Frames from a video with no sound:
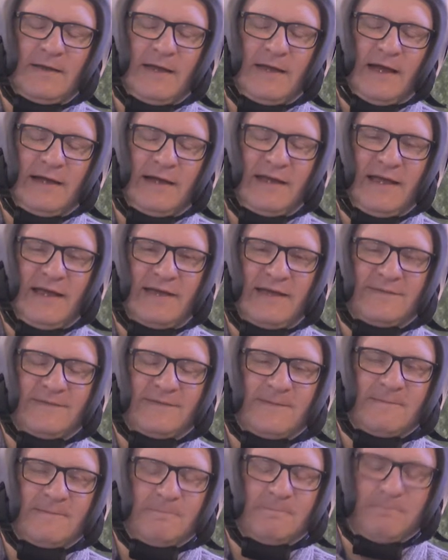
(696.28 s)
And
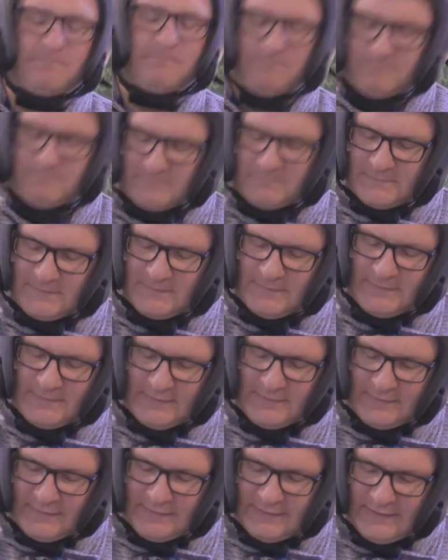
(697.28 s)
yet,
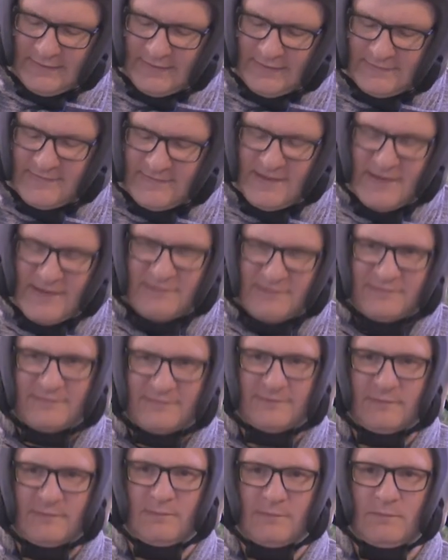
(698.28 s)
in
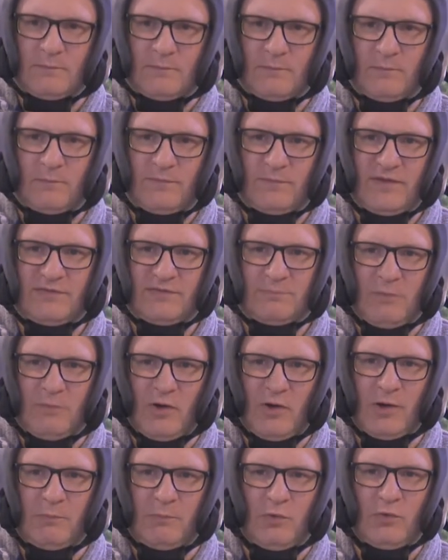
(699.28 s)
this
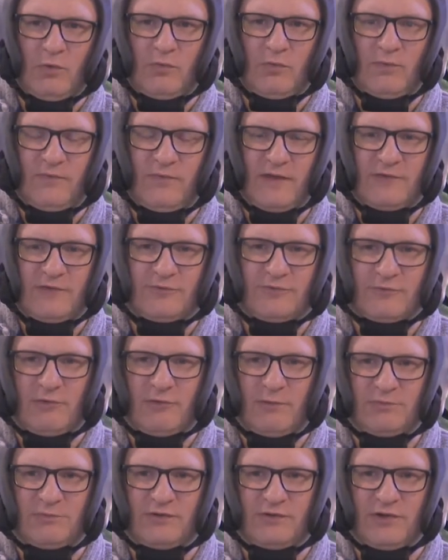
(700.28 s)
Bible, these
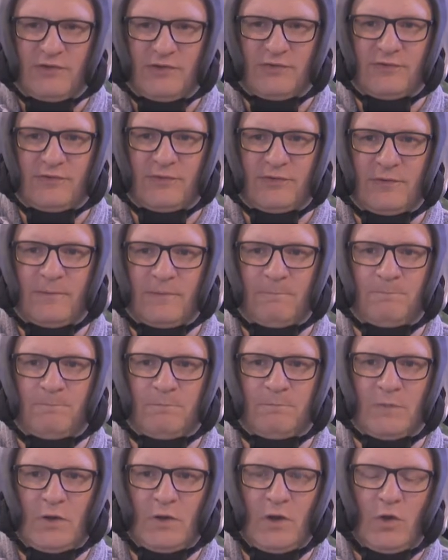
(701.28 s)
scriptures,
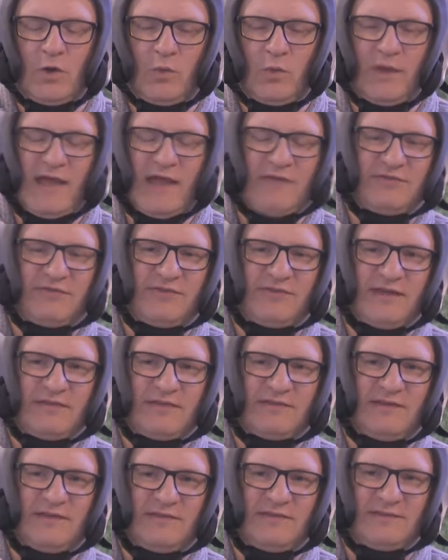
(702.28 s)
we have
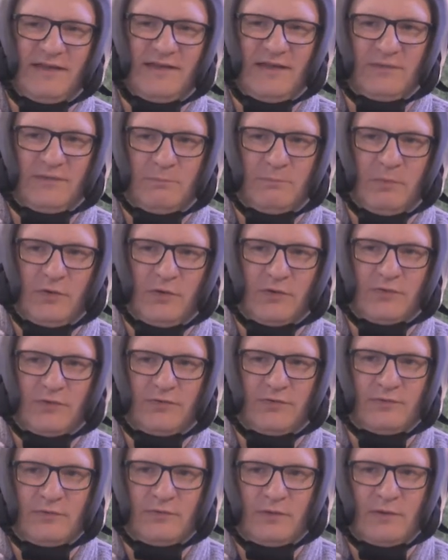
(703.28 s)
66
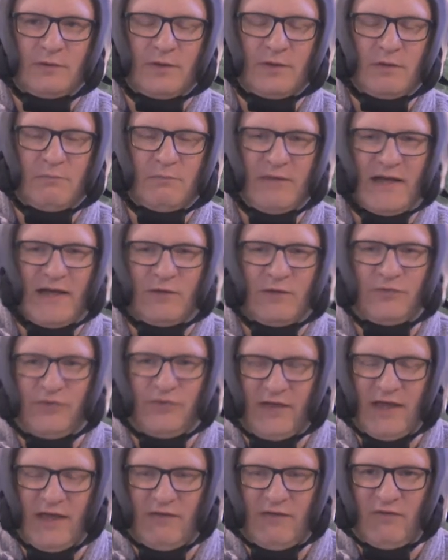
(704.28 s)
books bound
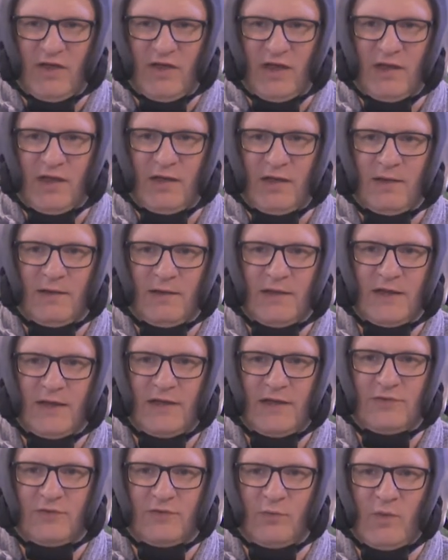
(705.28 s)
together
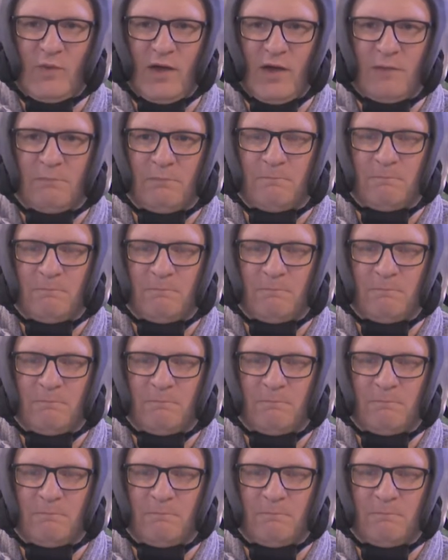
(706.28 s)
into one.